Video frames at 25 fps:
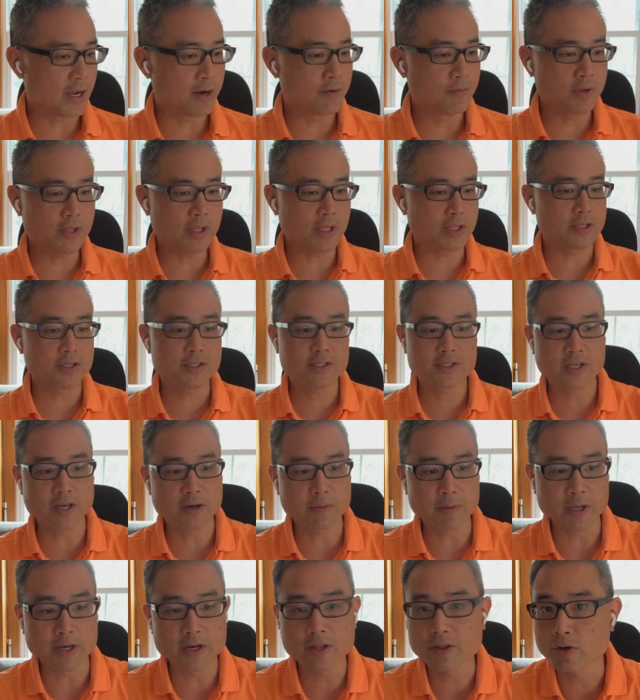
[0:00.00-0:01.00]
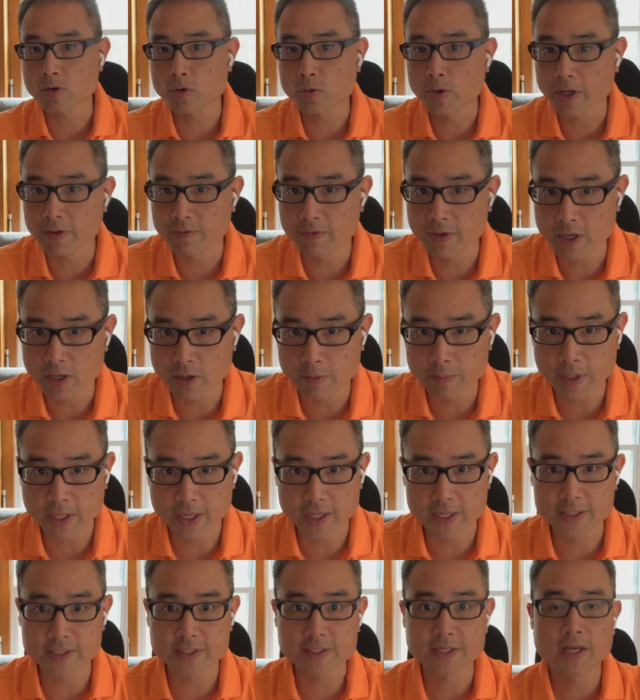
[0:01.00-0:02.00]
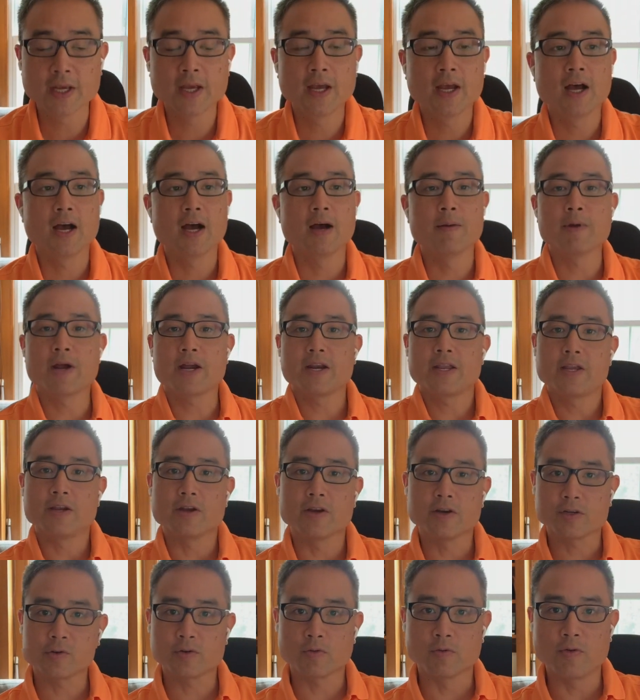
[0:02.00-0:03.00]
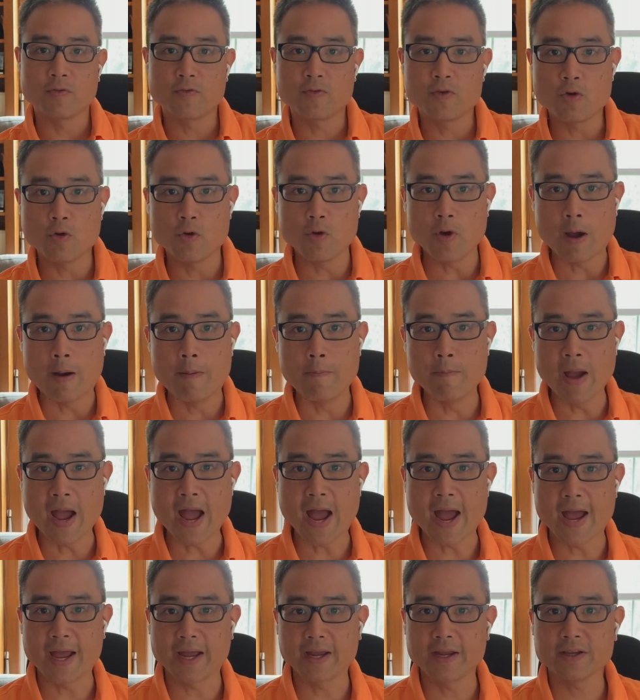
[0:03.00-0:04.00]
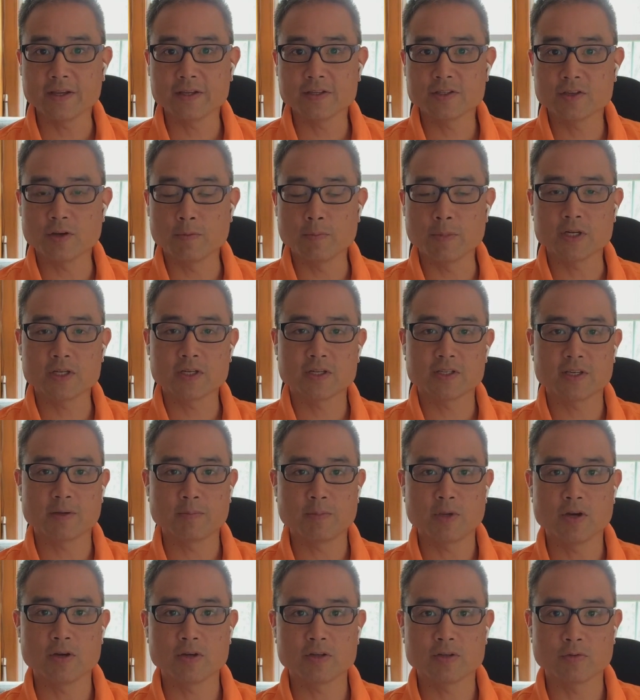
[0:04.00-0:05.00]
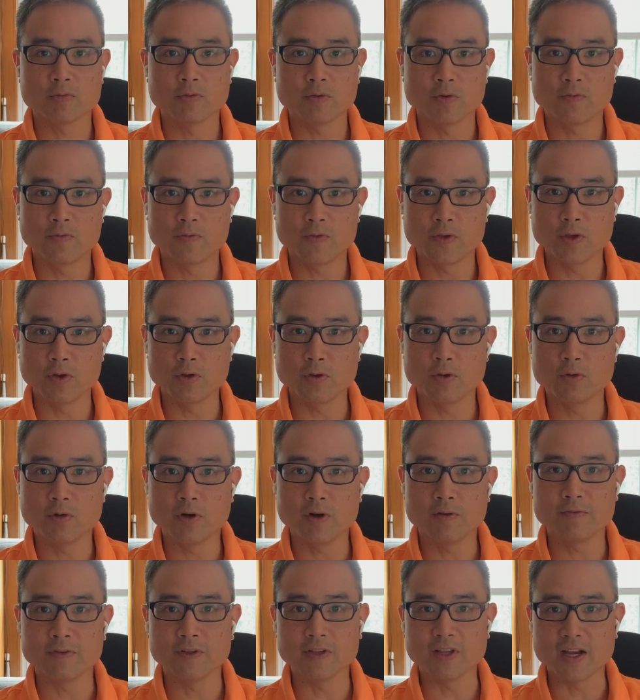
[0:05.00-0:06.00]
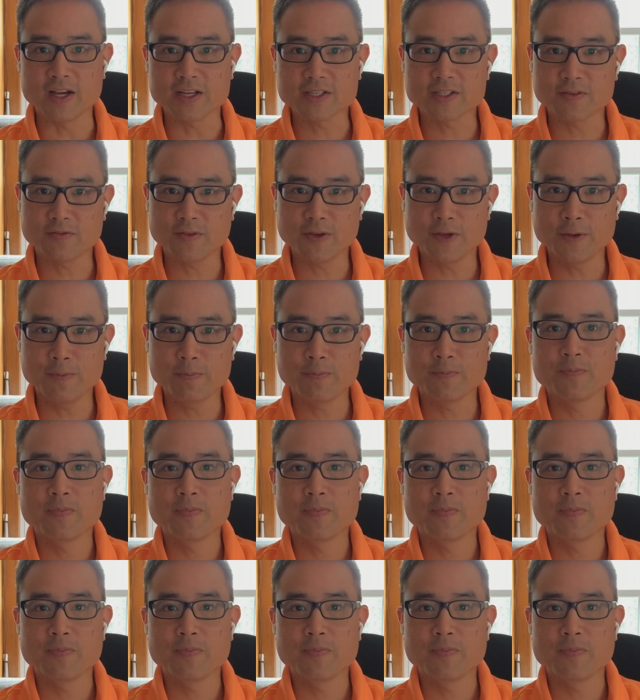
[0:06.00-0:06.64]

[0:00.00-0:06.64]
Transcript: I really, this is going to be another quick video because I'm not here to review a bag so much as I'm here to review a philosophy.